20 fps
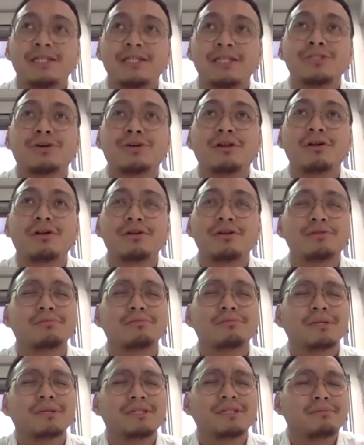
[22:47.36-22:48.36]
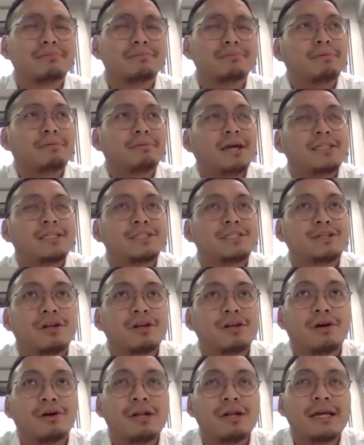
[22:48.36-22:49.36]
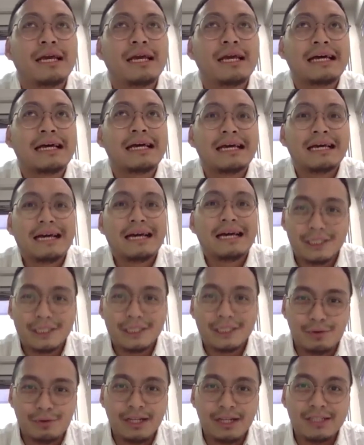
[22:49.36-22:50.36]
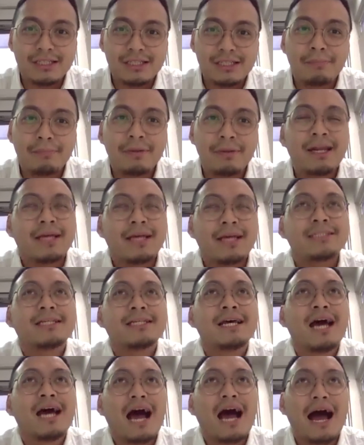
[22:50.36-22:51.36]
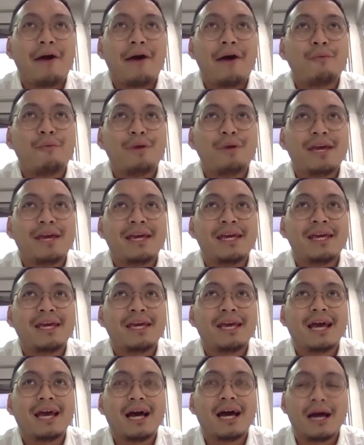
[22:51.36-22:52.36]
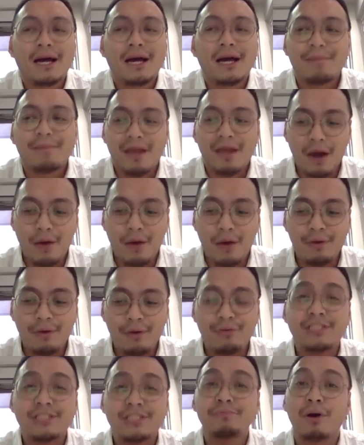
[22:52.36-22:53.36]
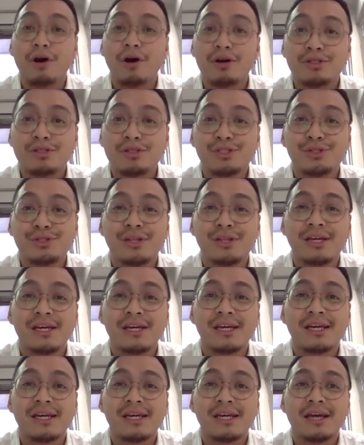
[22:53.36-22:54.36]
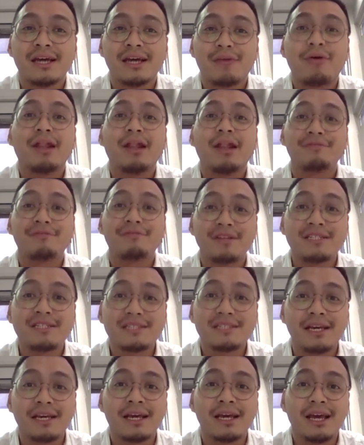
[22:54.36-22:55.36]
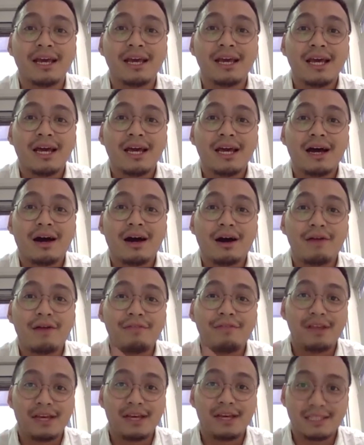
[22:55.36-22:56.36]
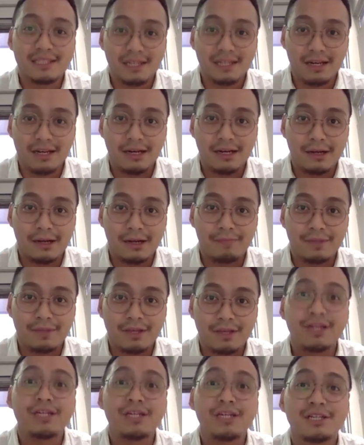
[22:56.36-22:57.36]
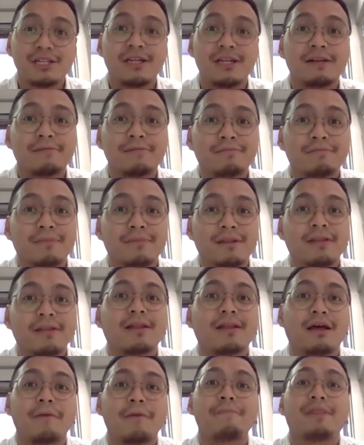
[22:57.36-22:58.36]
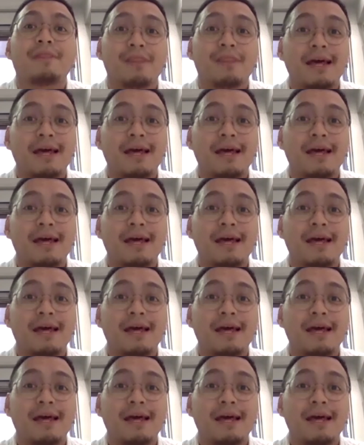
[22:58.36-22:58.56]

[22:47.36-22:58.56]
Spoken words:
not only a strategy, but it's how we respond to the relevancy of this condition. That